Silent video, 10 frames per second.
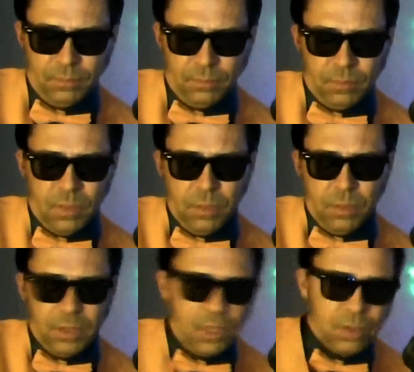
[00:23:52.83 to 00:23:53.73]

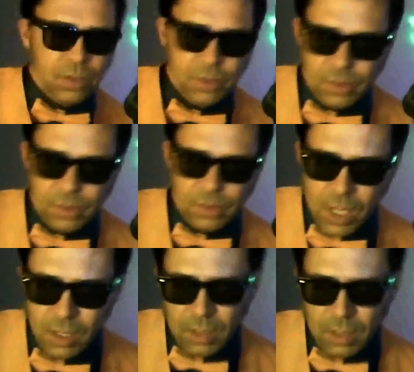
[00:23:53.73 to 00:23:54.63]
limitations as
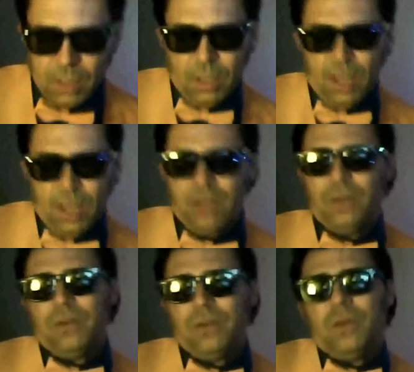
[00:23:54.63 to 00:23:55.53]
well, and
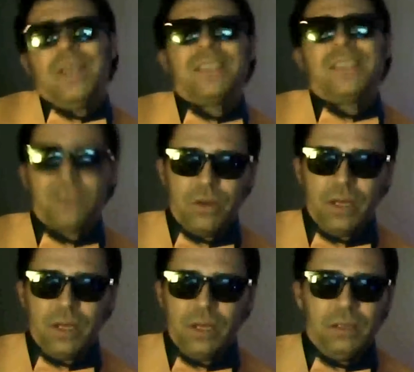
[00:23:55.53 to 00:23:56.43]
you don't necessarily.
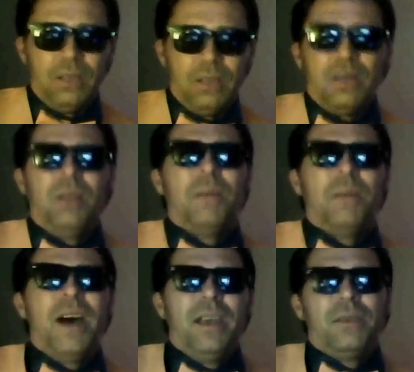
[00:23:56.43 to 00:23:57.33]
It's only
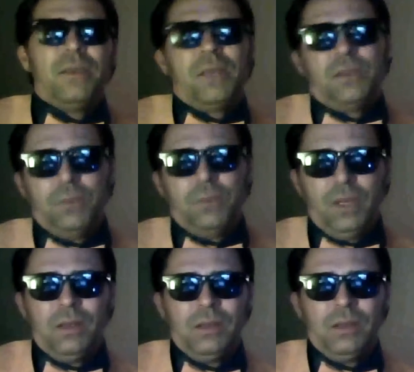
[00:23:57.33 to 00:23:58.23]
my
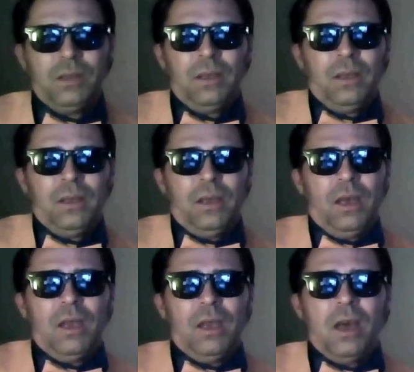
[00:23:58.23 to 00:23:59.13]
recipe,
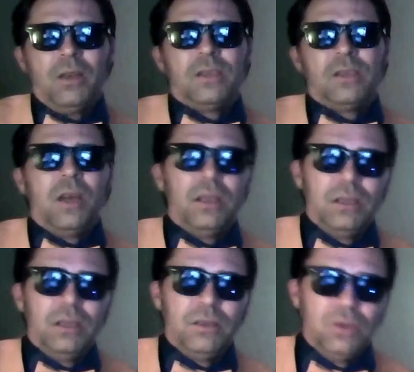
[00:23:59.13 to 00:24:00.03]
and I always
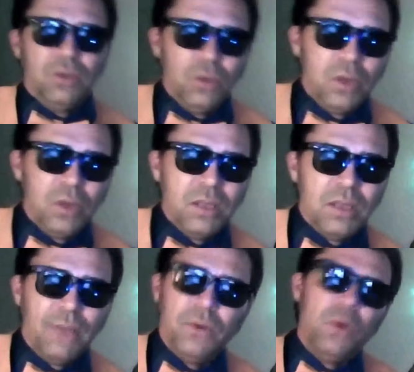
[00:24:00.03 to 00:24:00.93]
started to do this
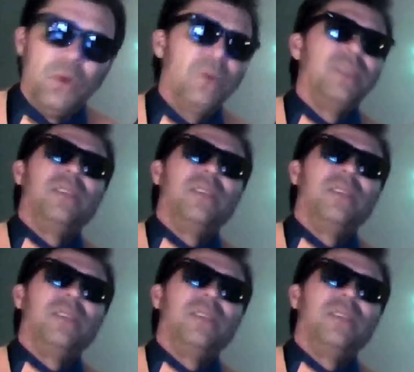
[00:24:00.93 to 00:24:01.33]
after all these